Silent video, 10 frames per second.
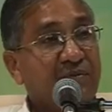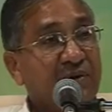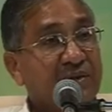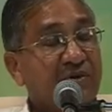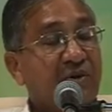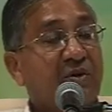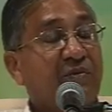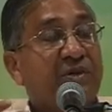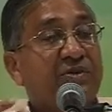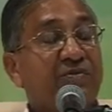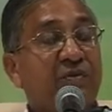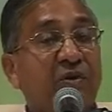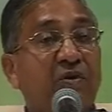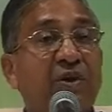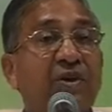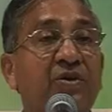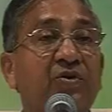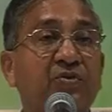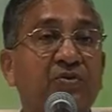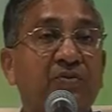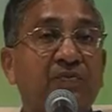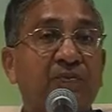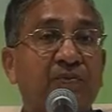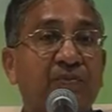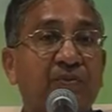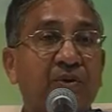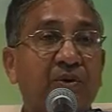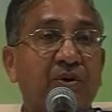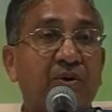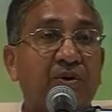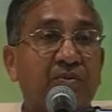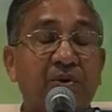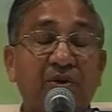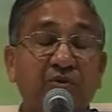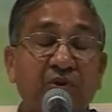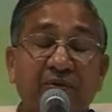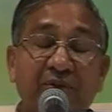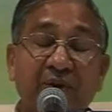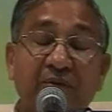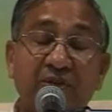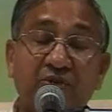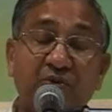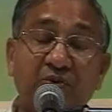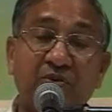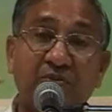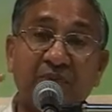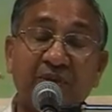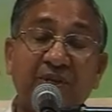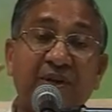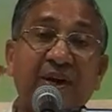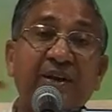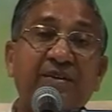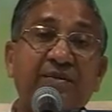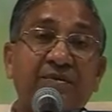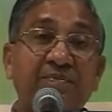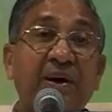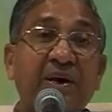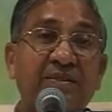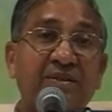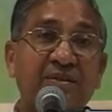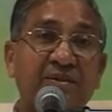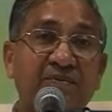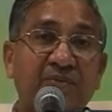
was always following you. But you have never shown me the right path.